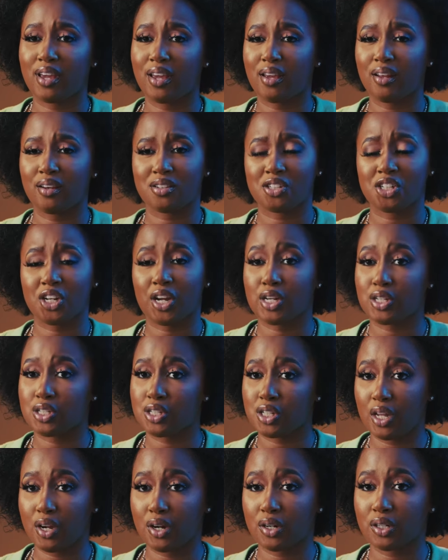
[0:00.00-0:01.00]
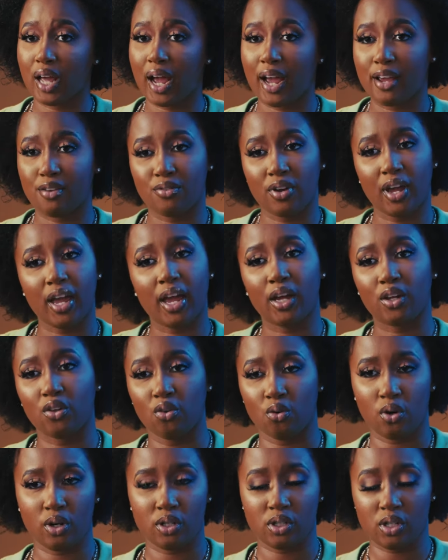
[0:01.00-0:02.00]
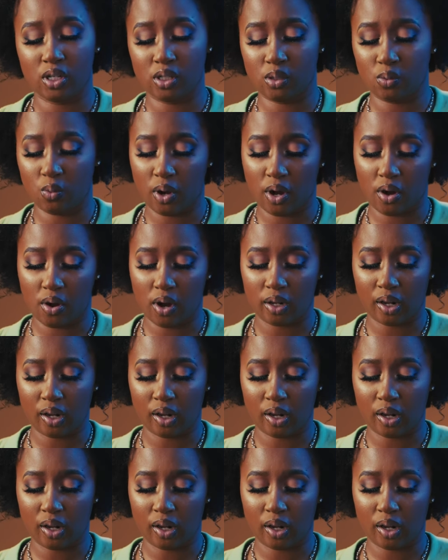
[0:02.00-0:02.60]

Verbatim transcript: and change their life and yours as well.